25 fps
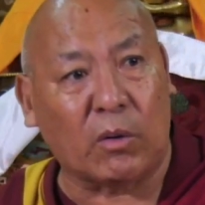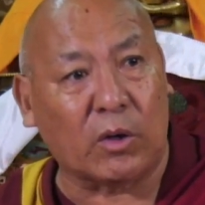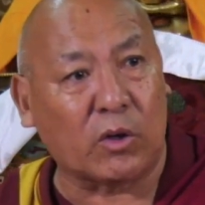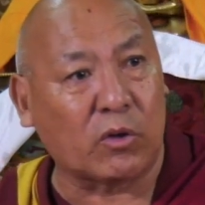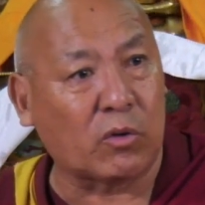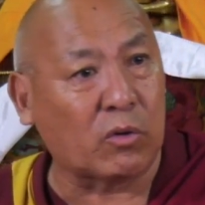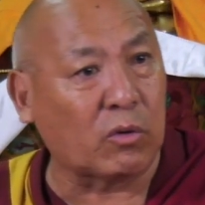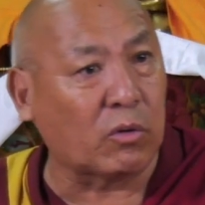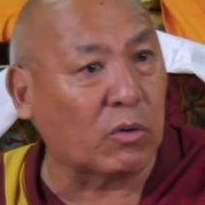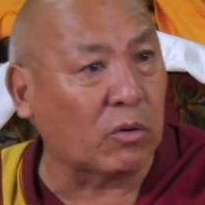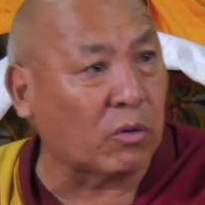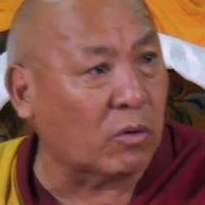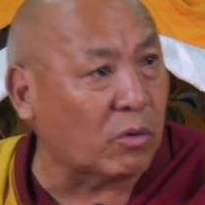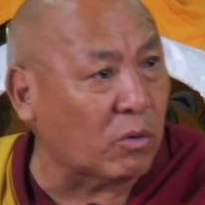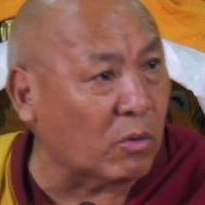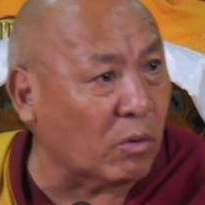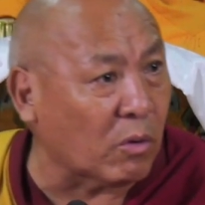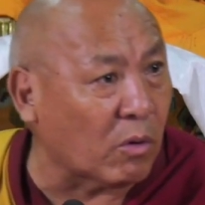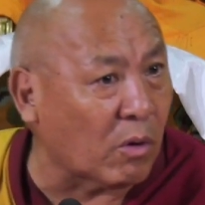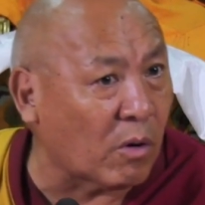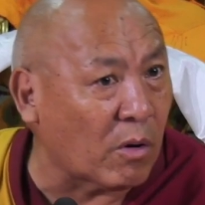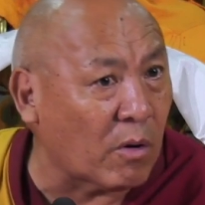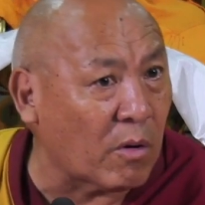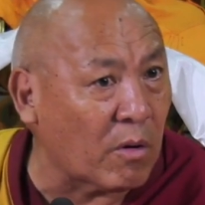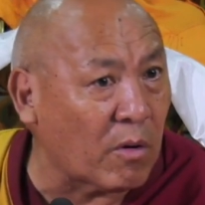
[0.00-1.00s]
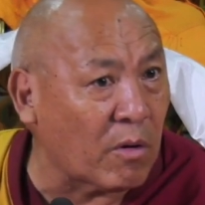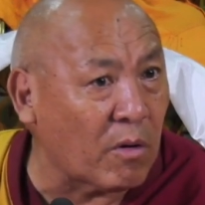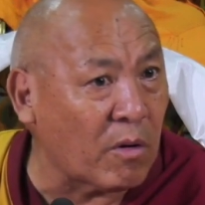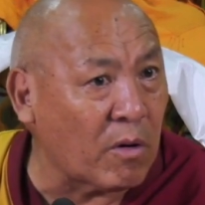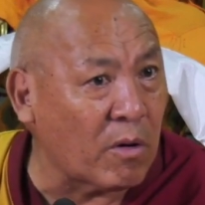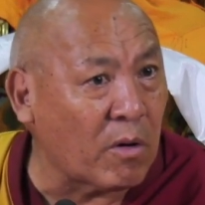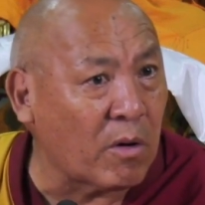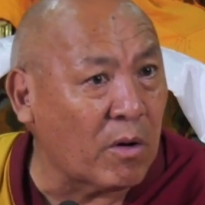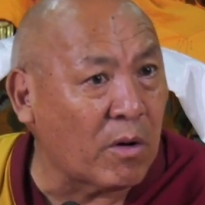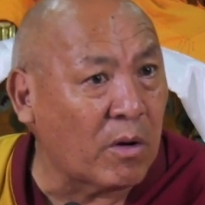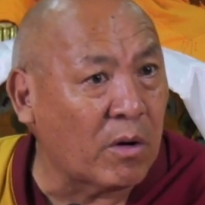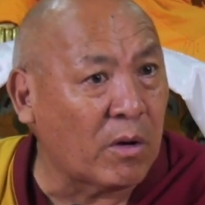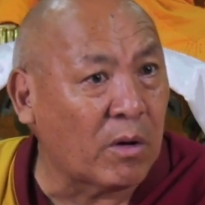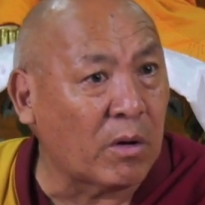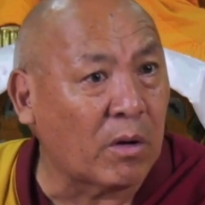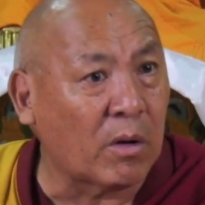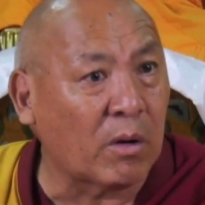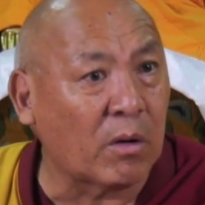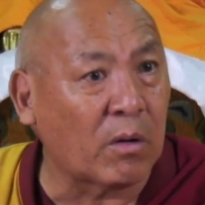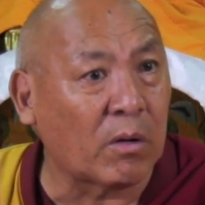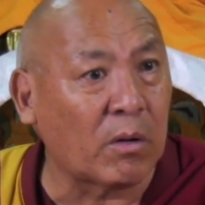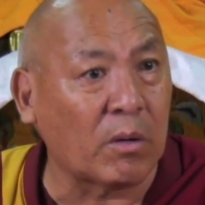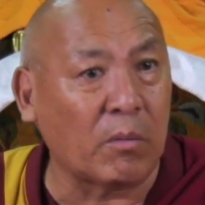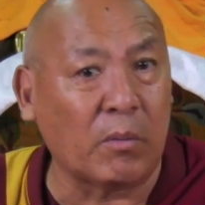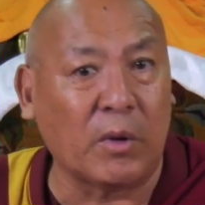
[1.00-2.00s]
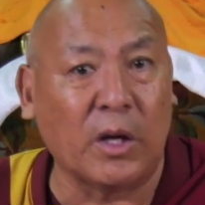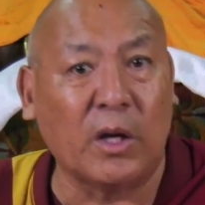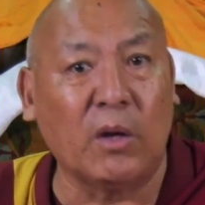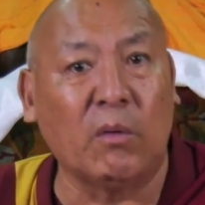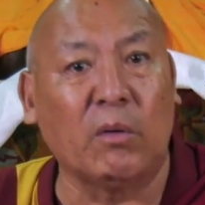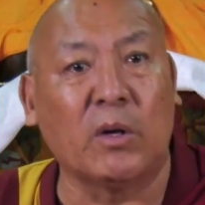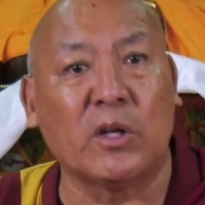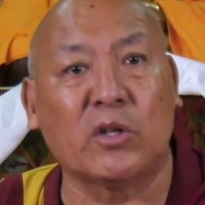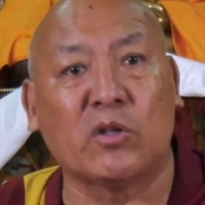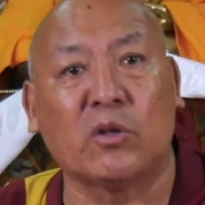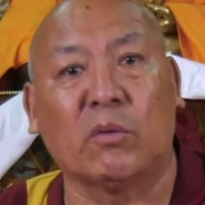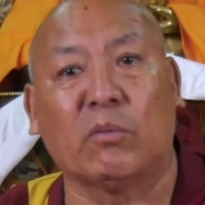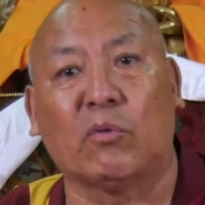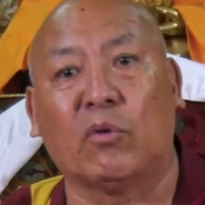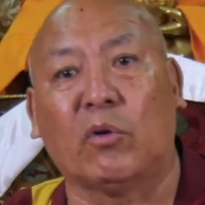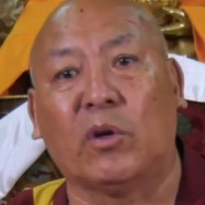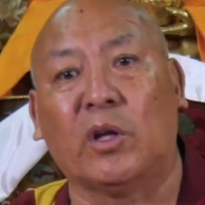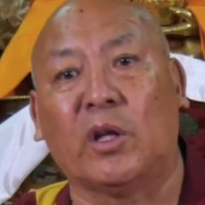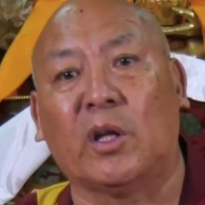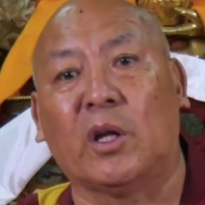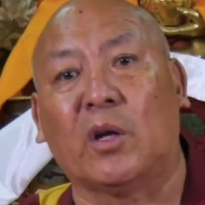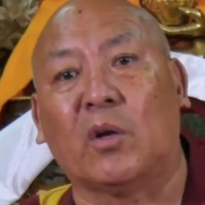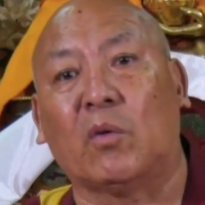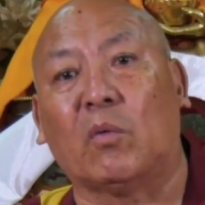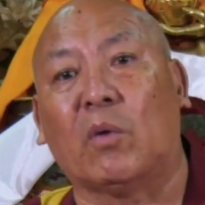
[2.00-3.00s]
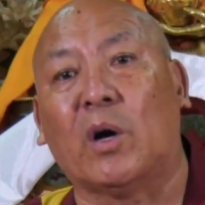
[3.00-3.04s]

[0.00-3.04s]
what should you do? There are many ways of doing that.